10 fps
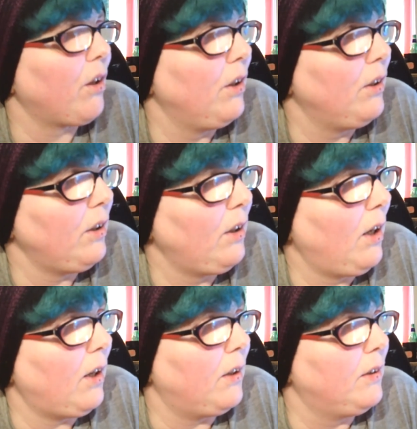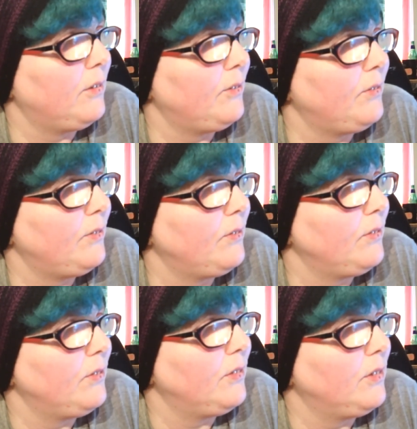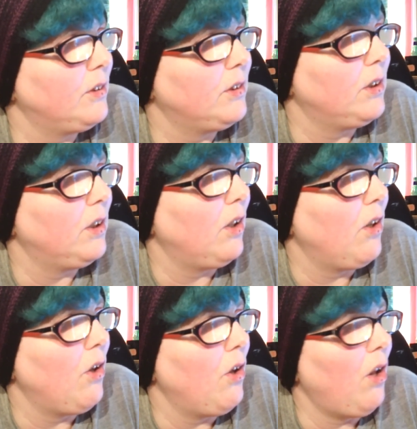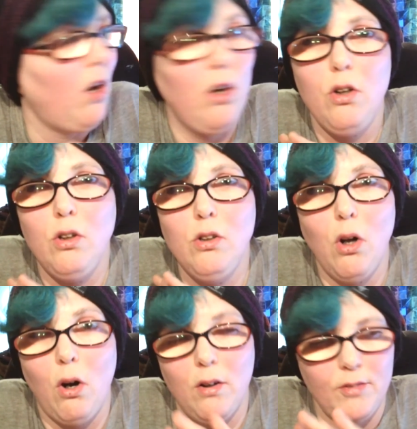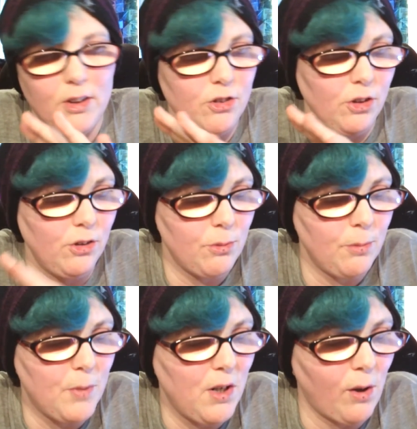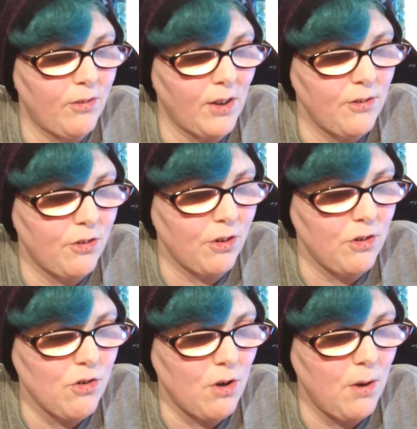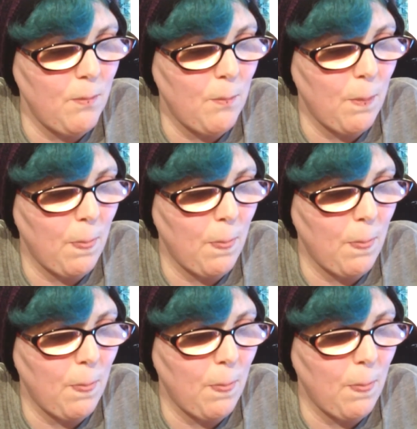yeah, a lot of issues with Marfan syndrome.